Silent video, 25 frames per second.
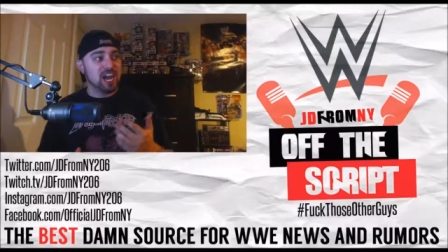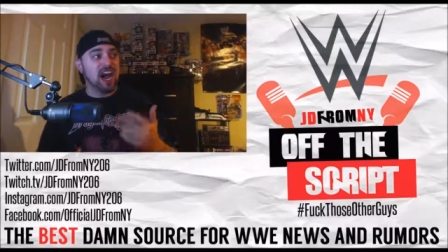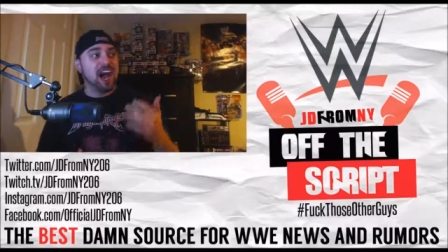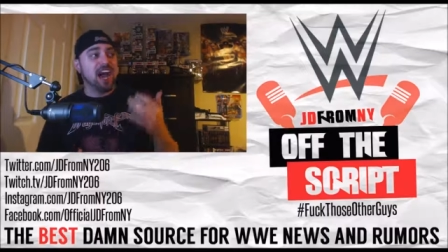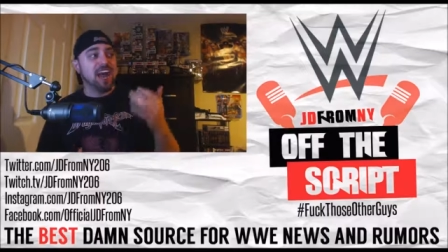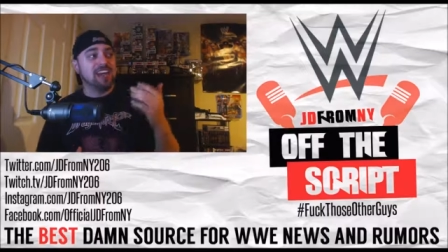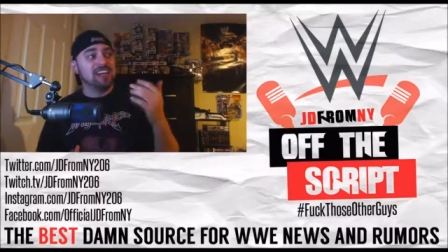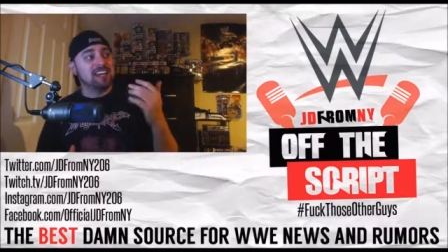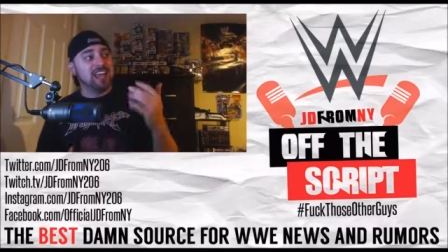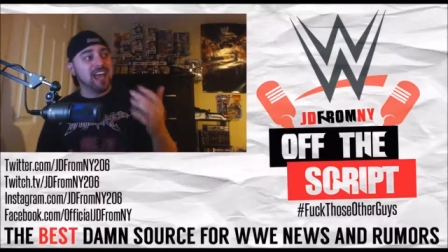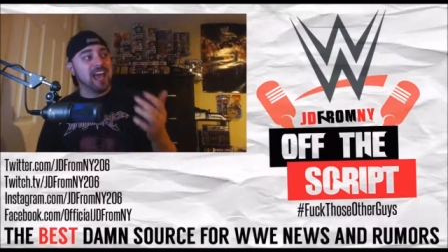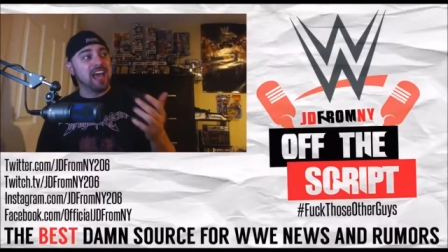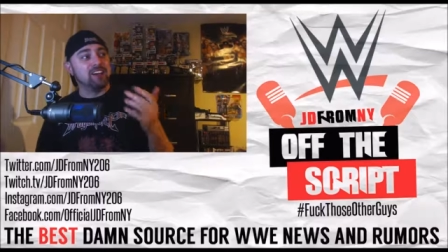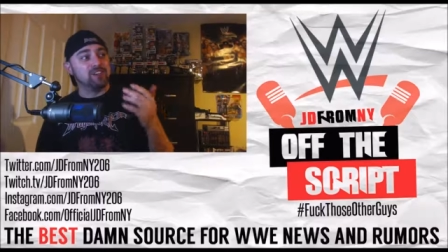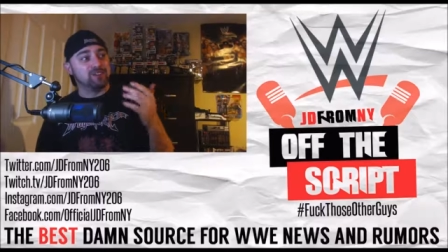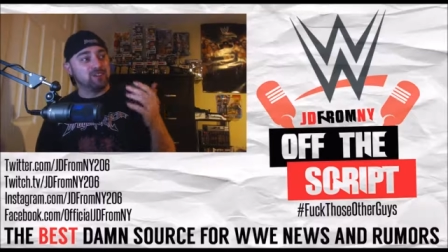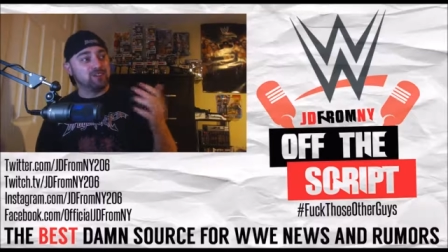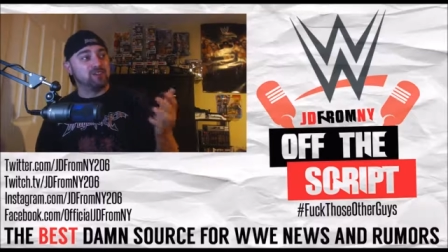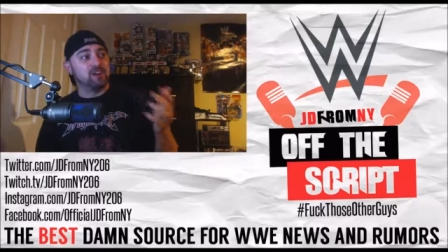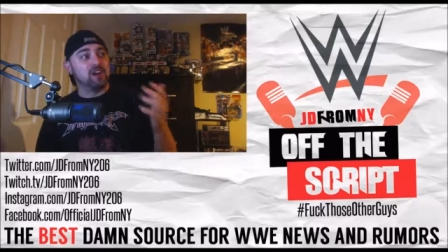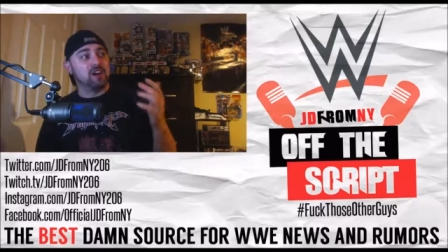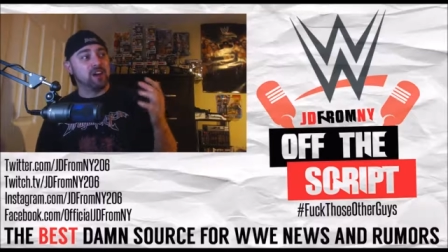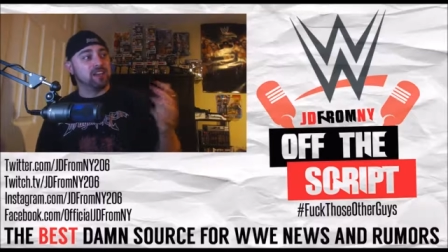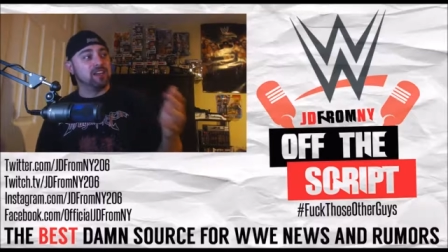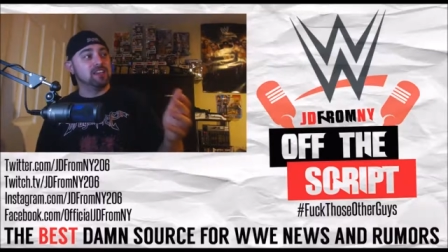I'd get
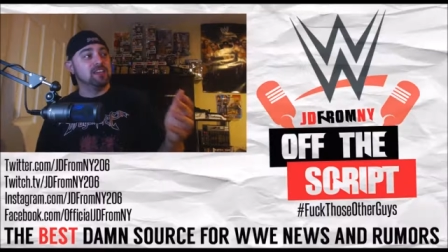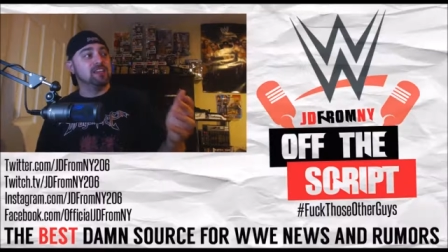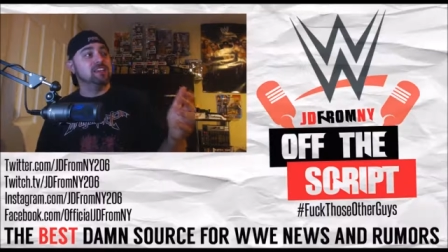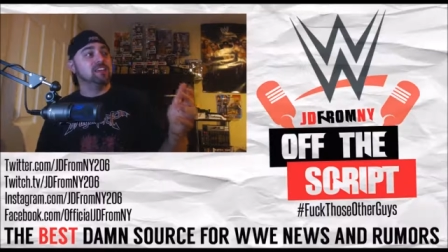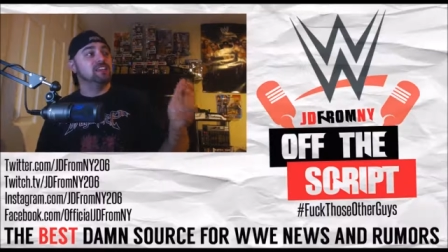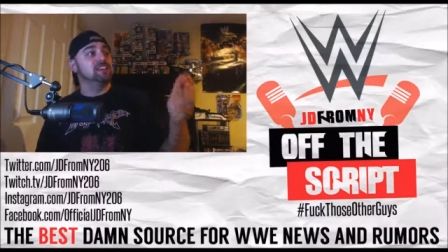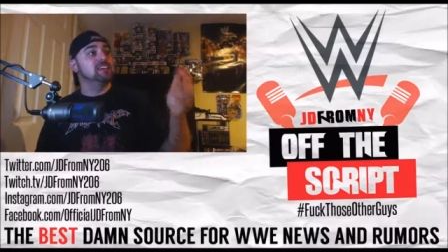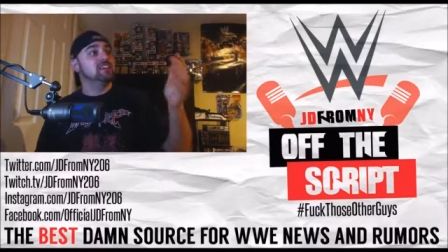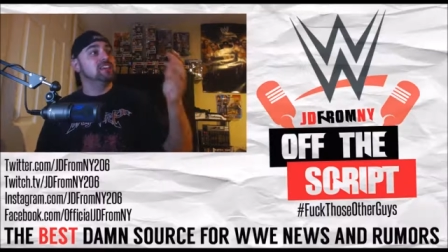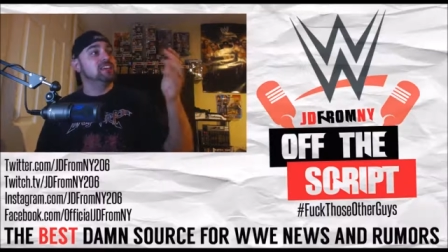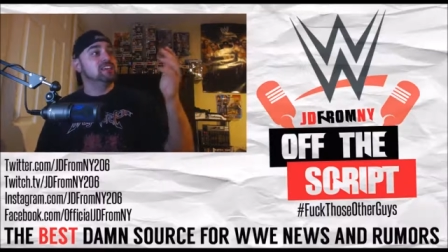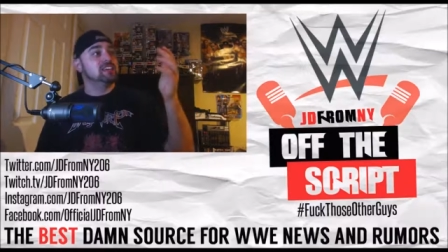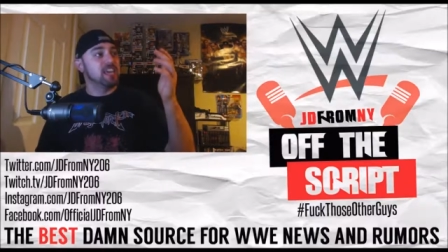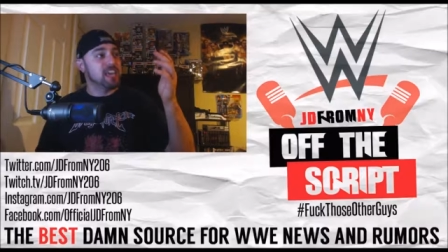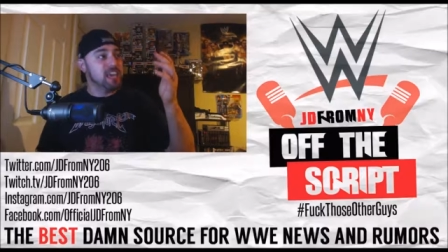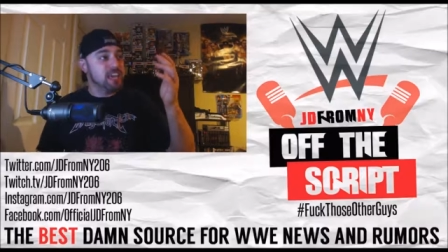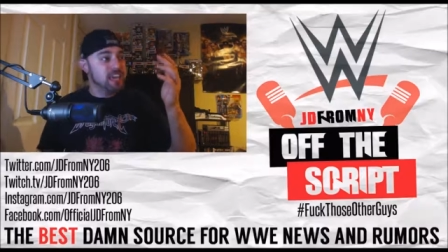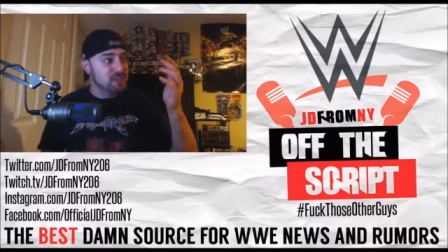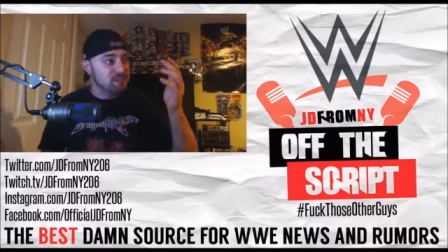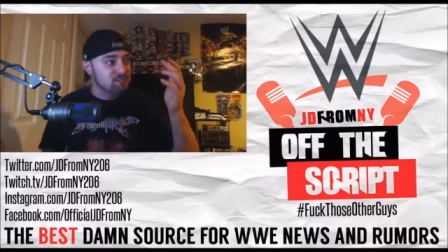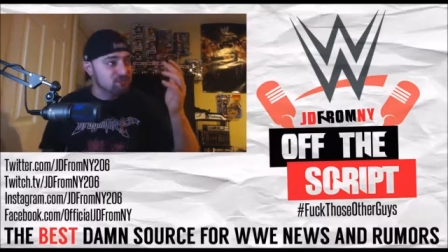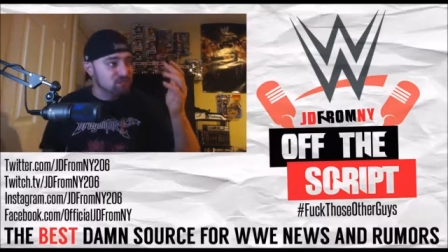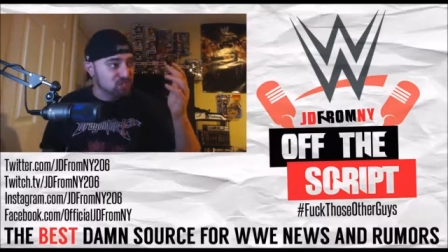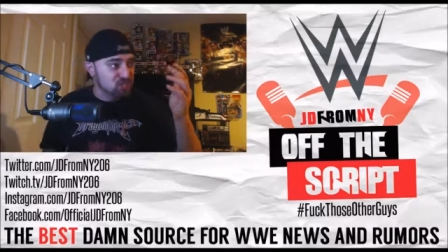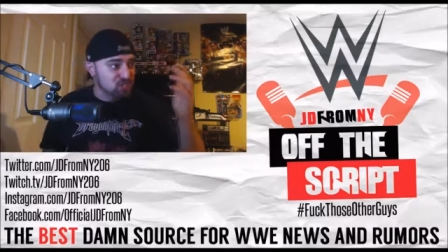fucking
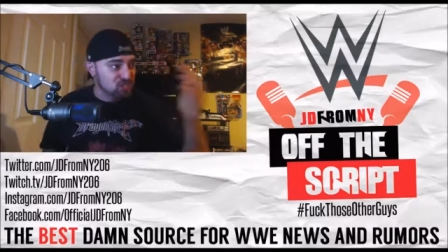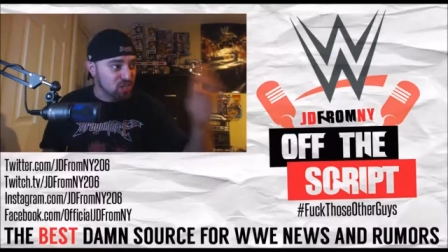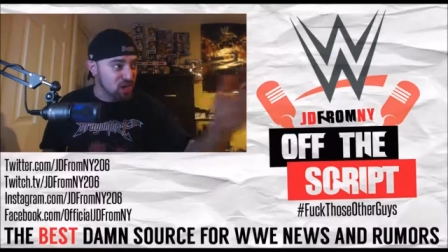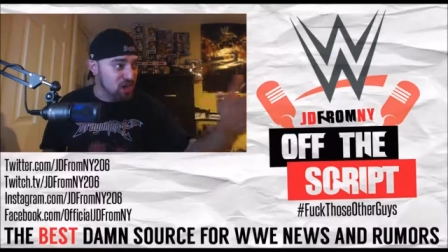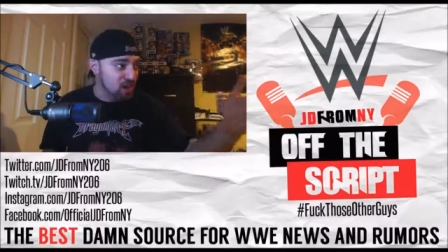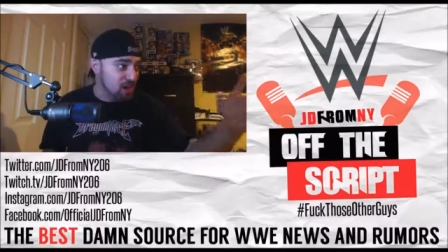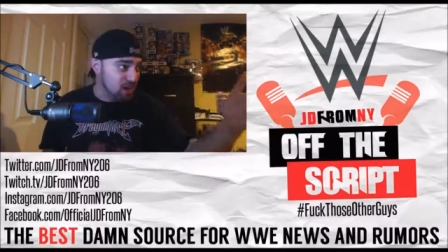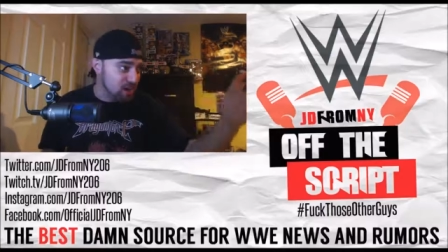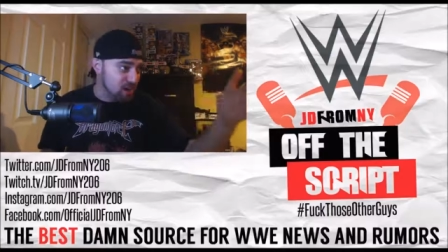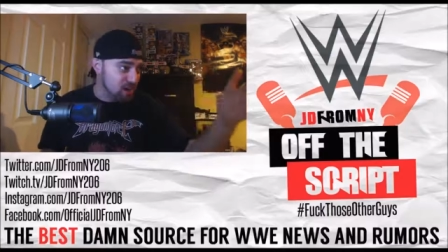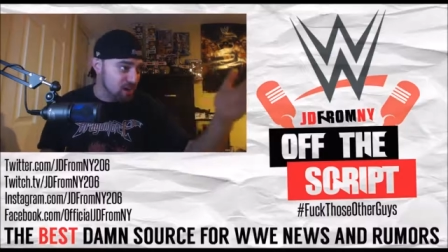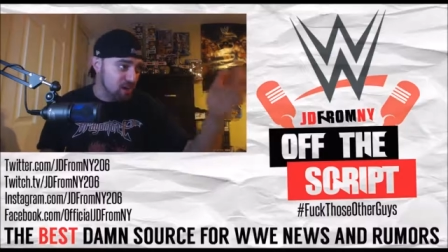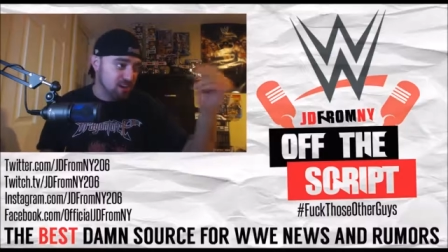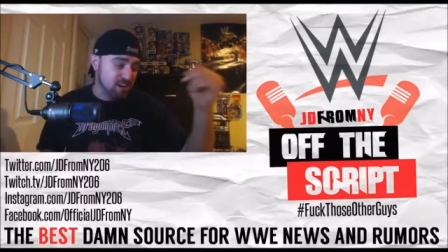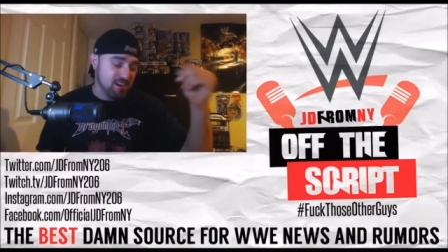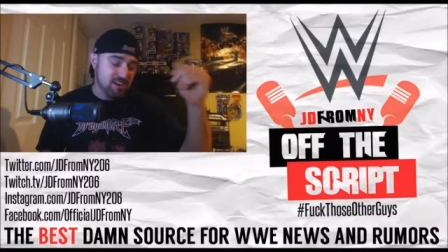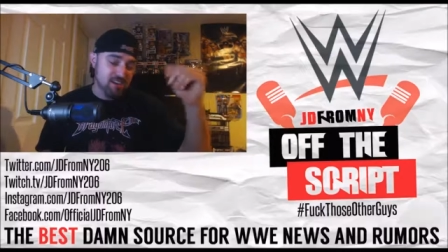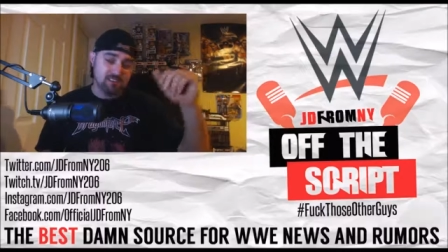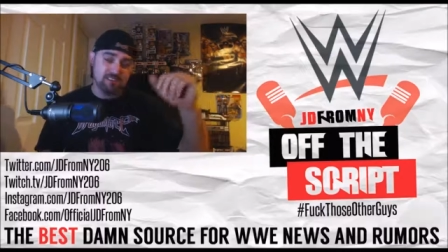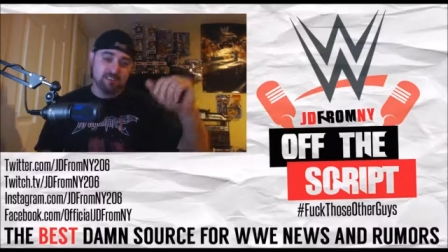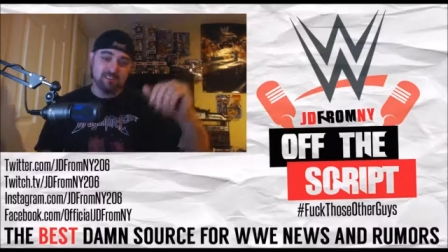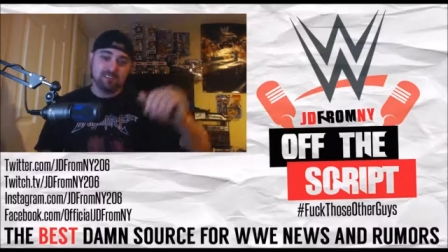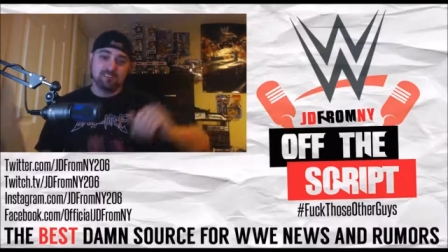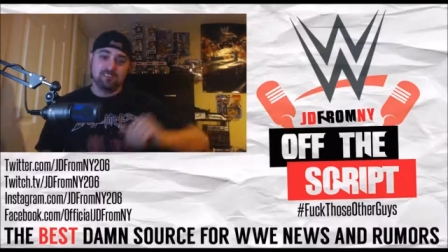Keemstar,